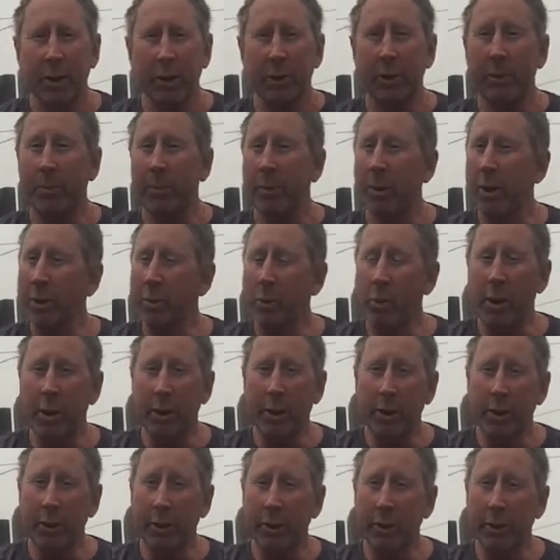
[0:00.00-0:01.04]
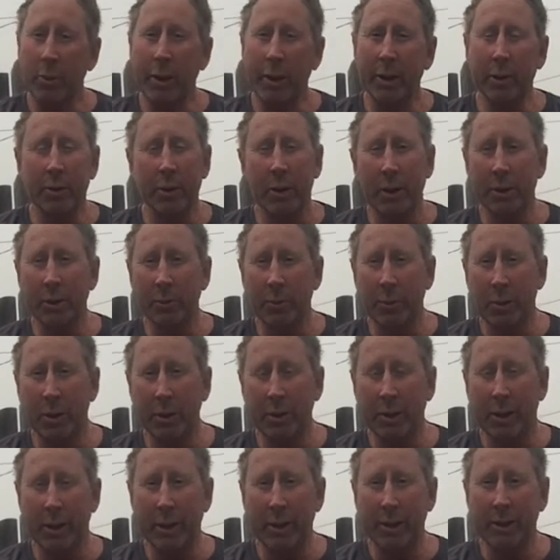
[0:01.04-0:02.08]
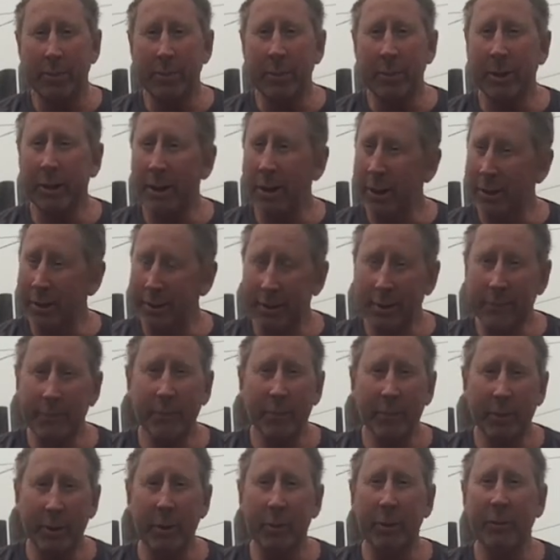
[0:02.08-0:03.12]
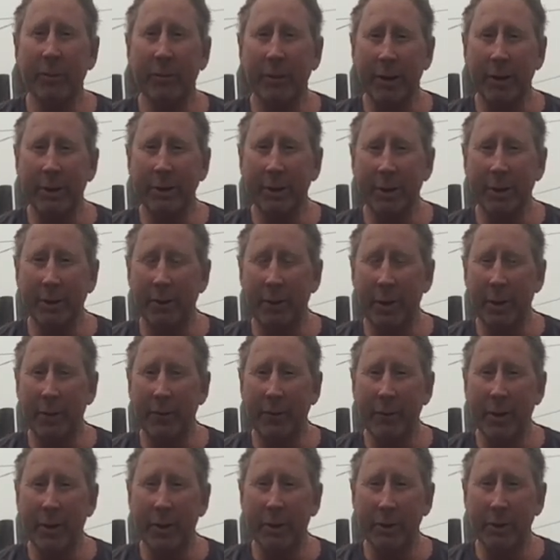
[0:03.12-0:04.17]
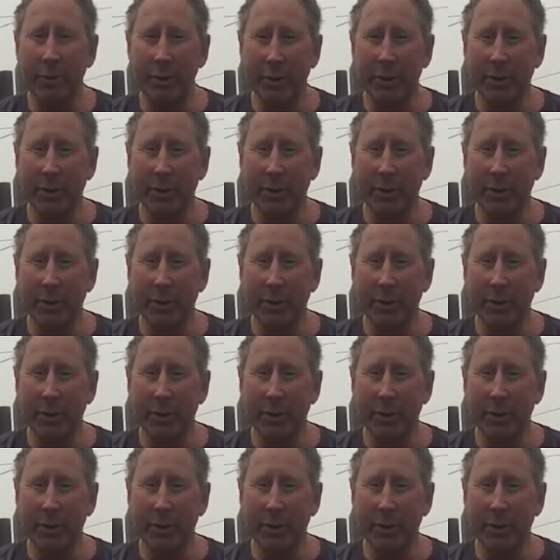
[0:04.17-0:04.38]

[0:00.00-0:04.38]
You're probably walking on the white crosswalk lines because they're reflecting a lot of energy,